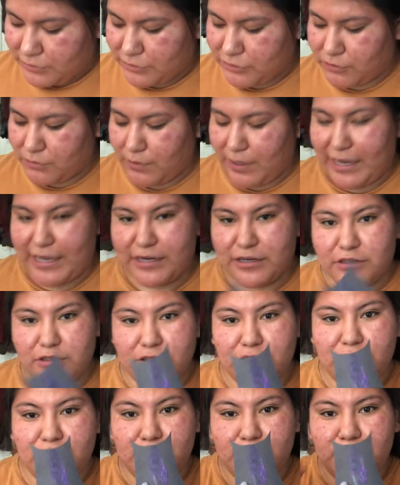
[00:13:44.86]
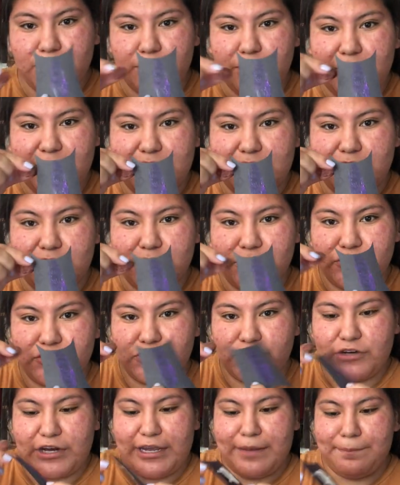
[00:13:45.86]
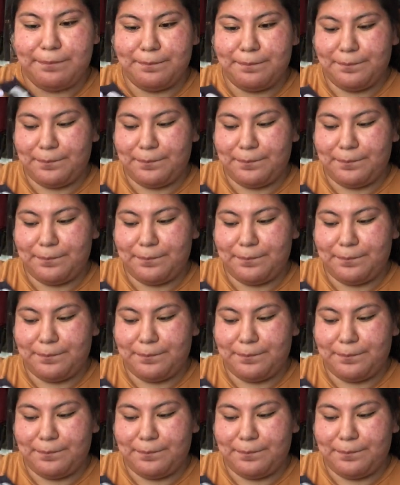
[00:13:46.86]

So add glue, like a little stripe.